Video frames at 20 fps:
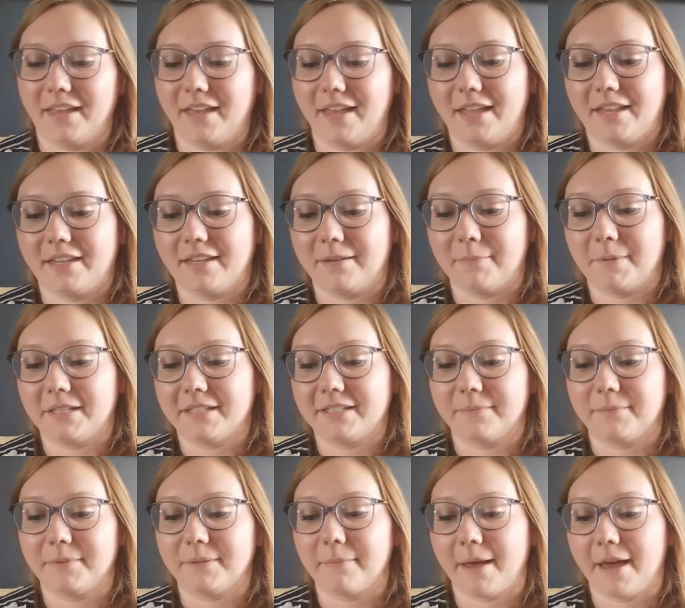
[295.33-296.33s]
And I messed
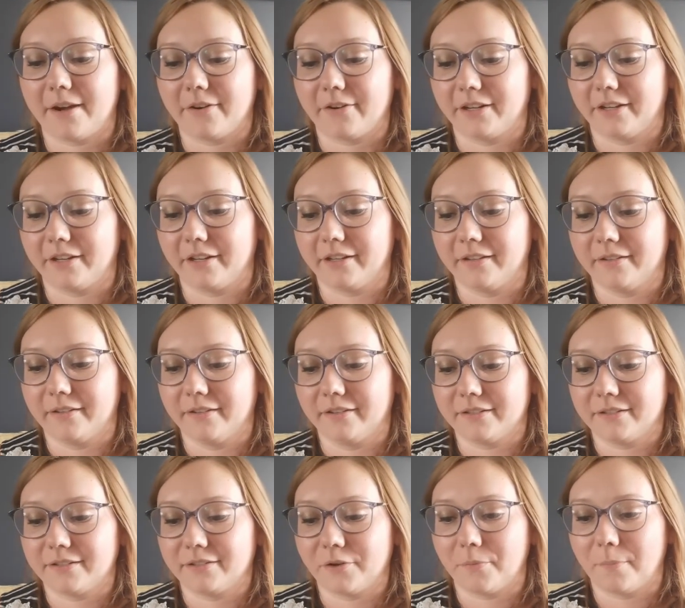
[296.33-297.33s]
up the patterning
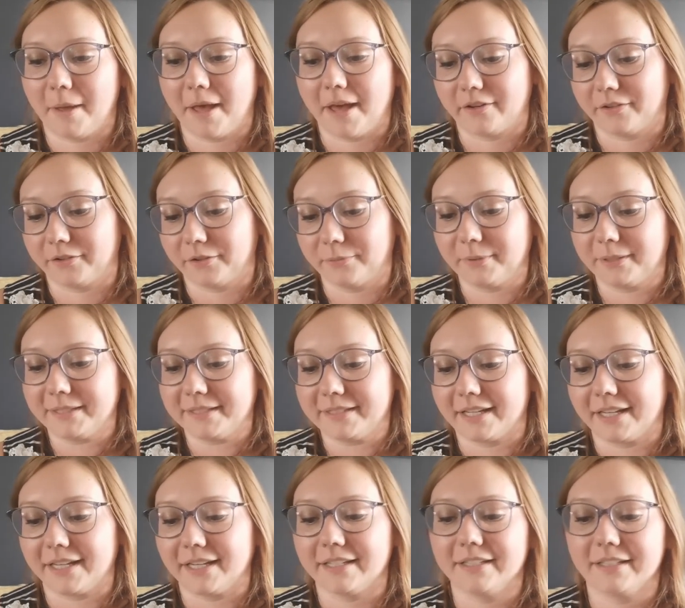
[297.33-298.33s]
so bad on the one
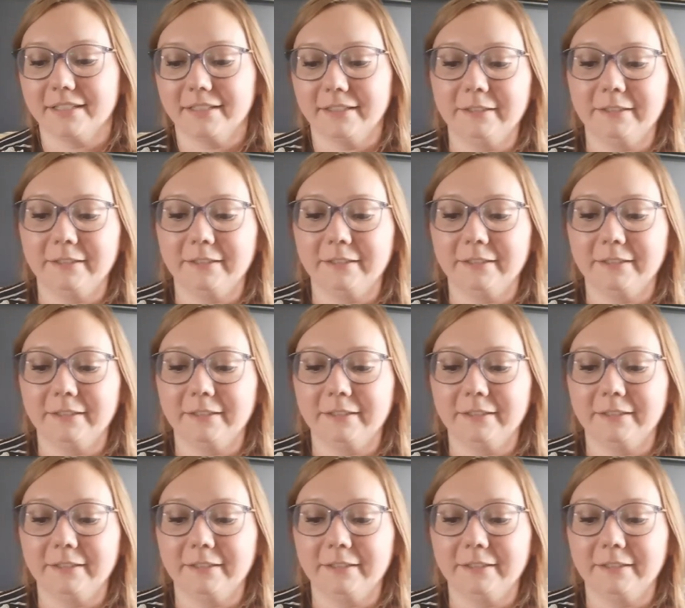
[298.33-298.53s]
side.